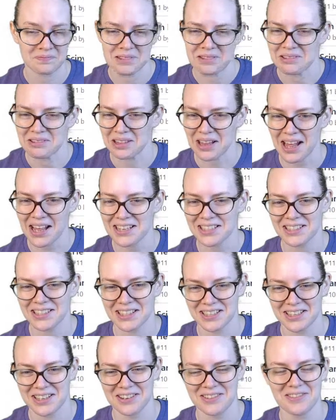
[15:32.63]
The last
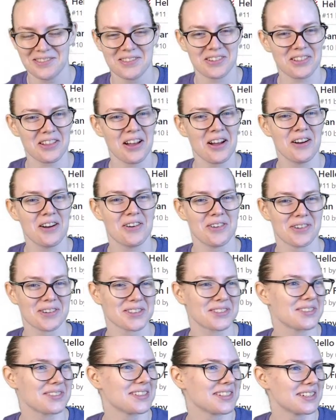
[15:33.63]
issue
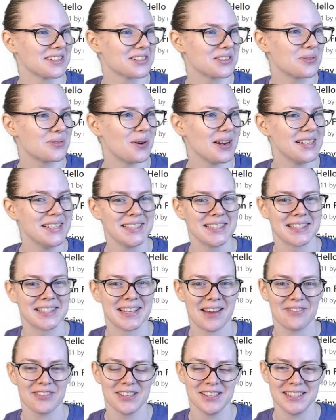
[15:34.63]
closed was in
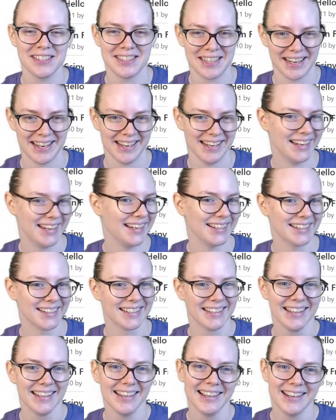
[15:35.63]
2017.
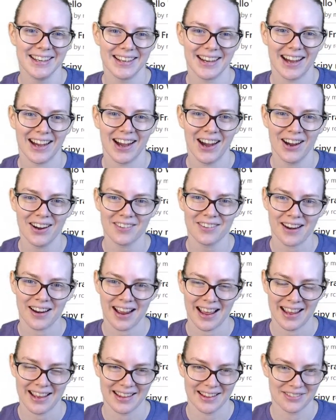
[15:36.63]
All
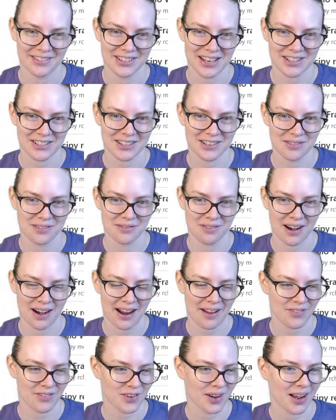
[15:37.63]
right, that was actually right
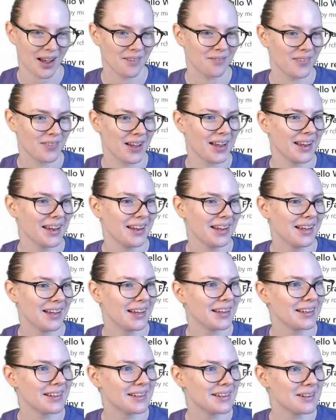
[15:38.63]
after I got my
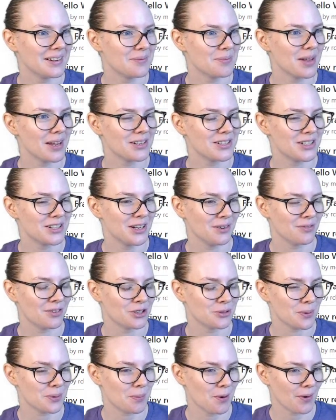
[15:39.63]
PhD and
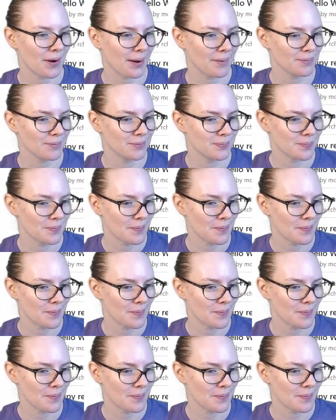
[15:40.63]
finished my program.